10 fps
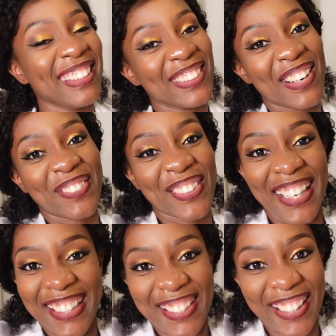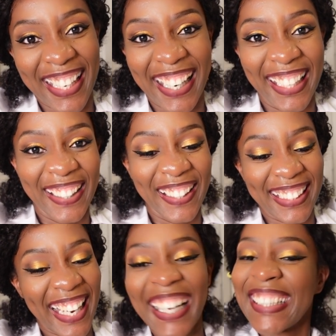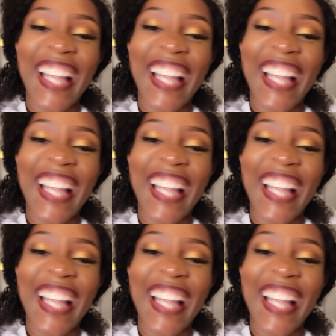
You know I'm good at talking a lot, eh?